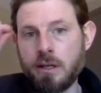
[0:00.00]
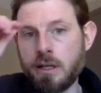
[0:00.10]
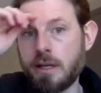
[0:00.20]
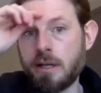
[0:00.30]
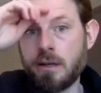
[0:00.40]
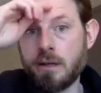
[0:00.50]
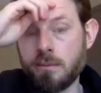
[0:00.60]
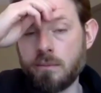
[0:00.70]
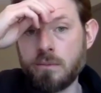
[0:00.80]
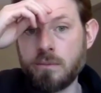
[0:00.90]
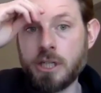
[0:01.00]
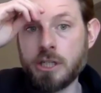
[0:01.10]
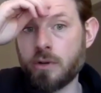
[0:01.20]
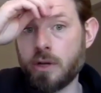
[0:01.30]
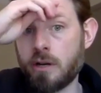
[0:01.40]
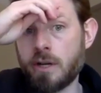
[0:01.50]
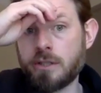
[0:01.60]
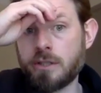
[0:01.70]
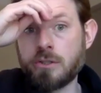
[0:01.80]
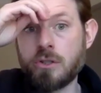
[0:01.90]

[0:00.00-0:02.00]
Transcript: and um, sexual anorexia.